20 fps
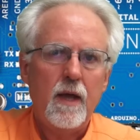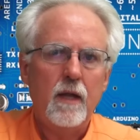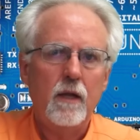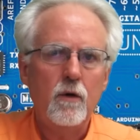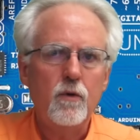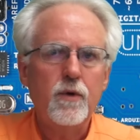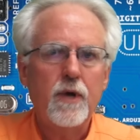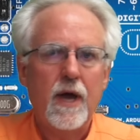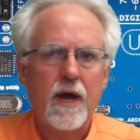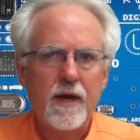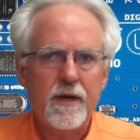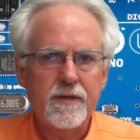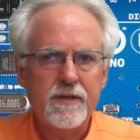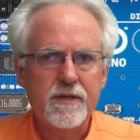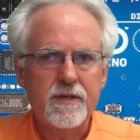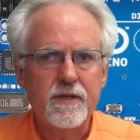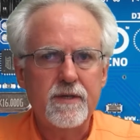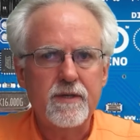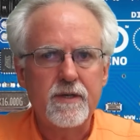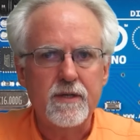Hello guys,
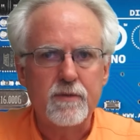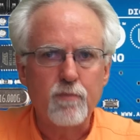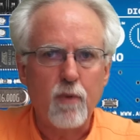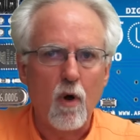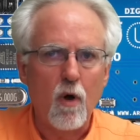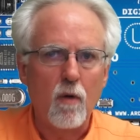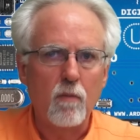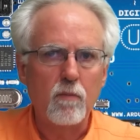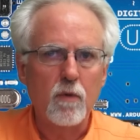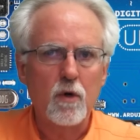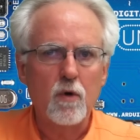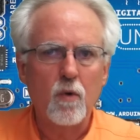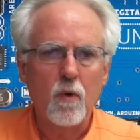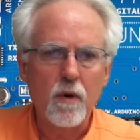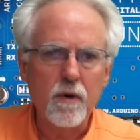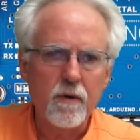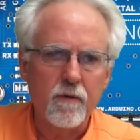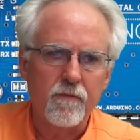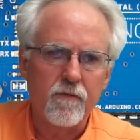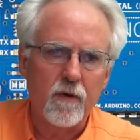this is Paul
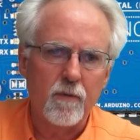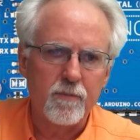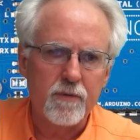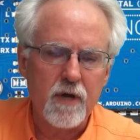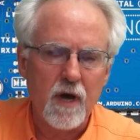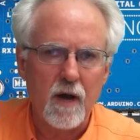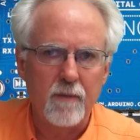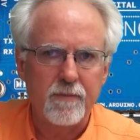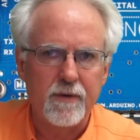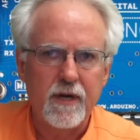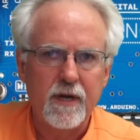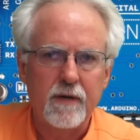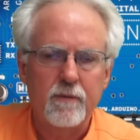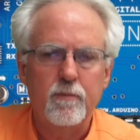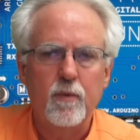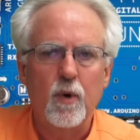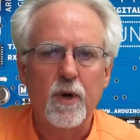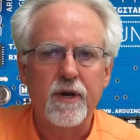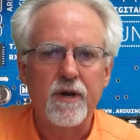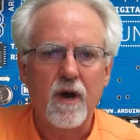McWhorter from
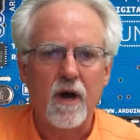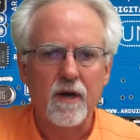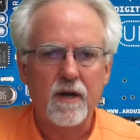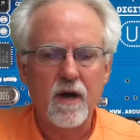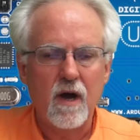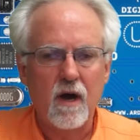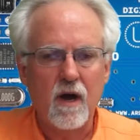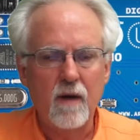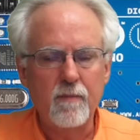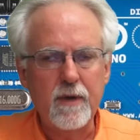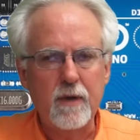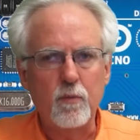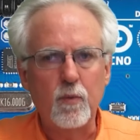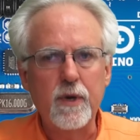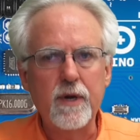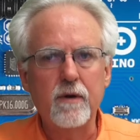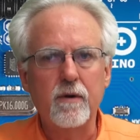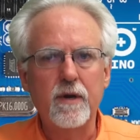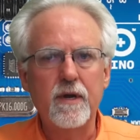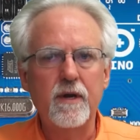TopTechBoy.com and
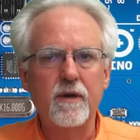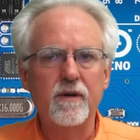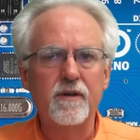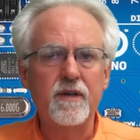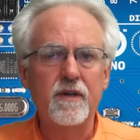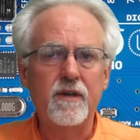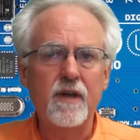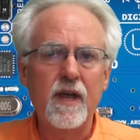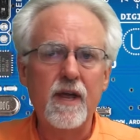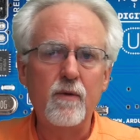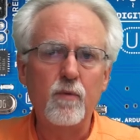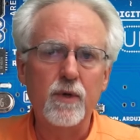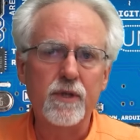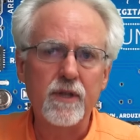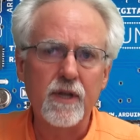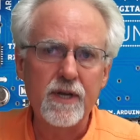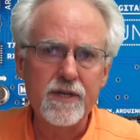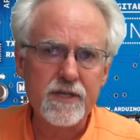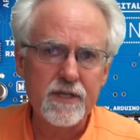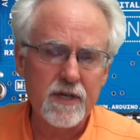we are here today with
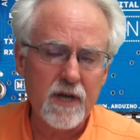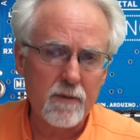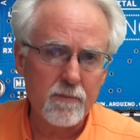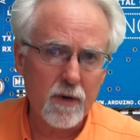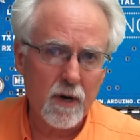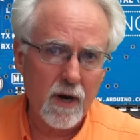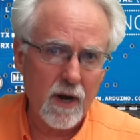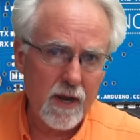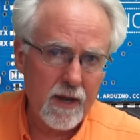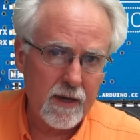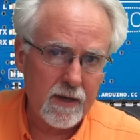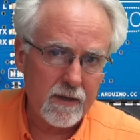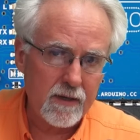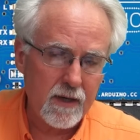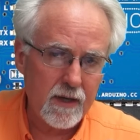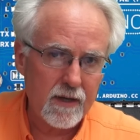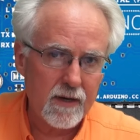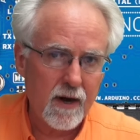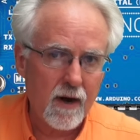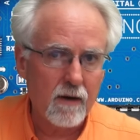lesson number 8
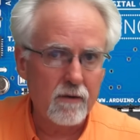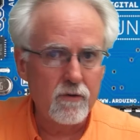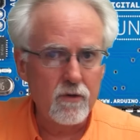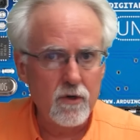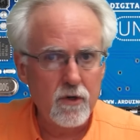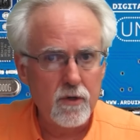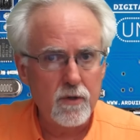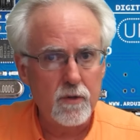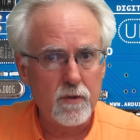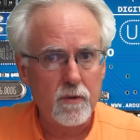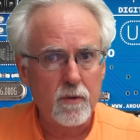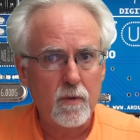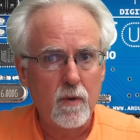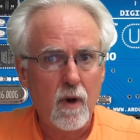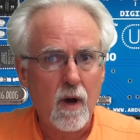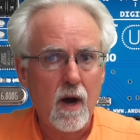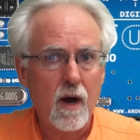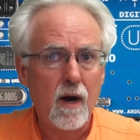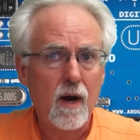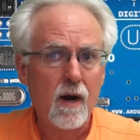in our new,
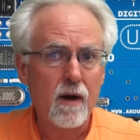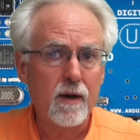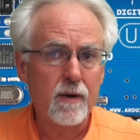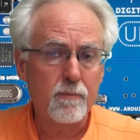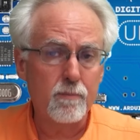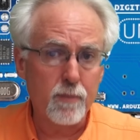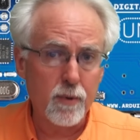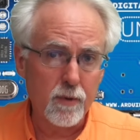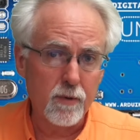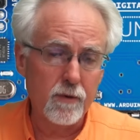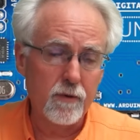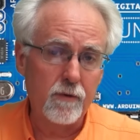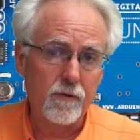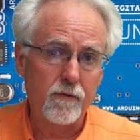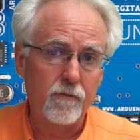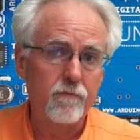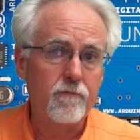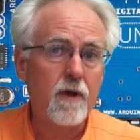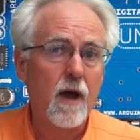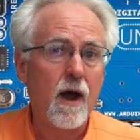our
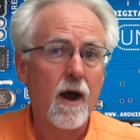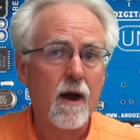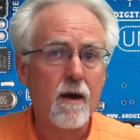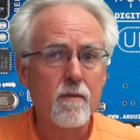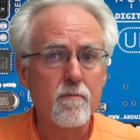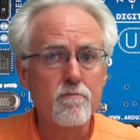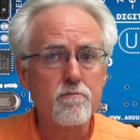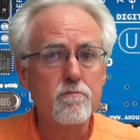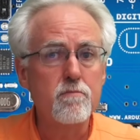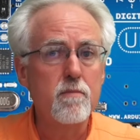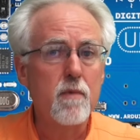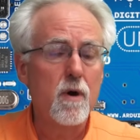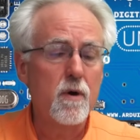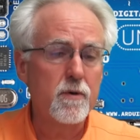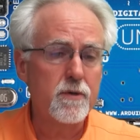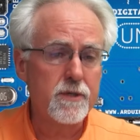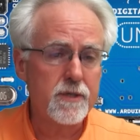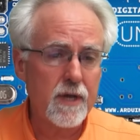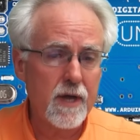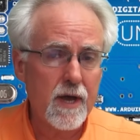improved, our
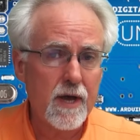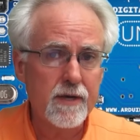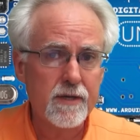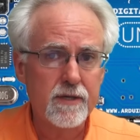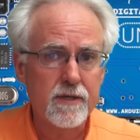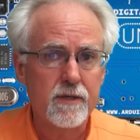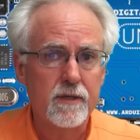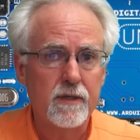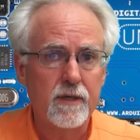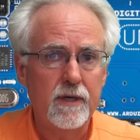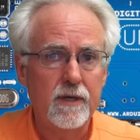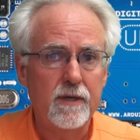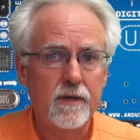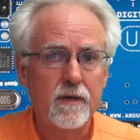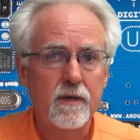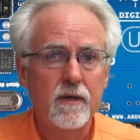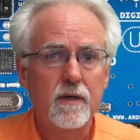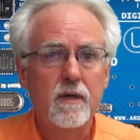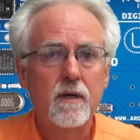most excellent